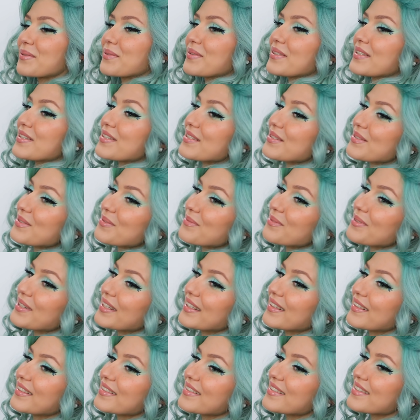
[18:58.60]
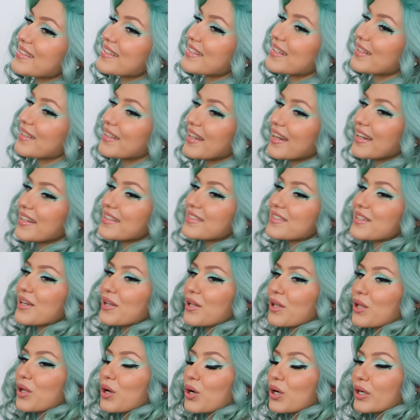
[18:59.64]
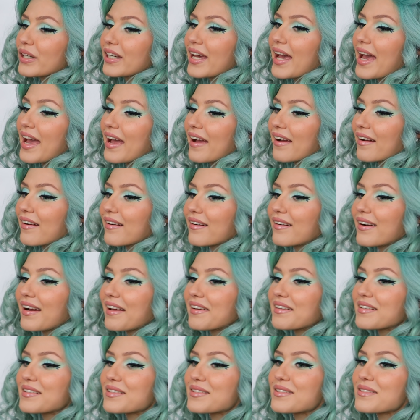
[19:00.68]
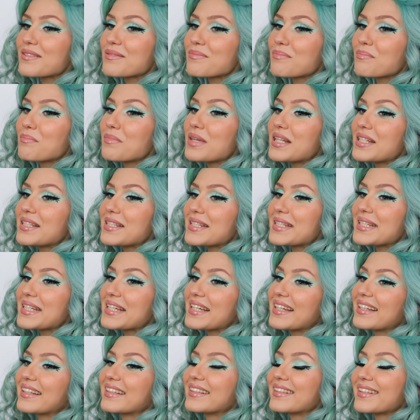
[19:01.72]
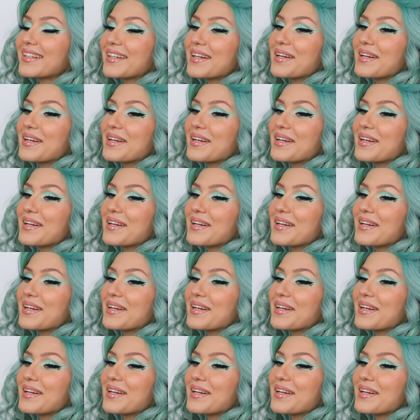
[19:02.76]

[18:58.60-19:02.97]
which is weird. Stella has long hair and it's minty.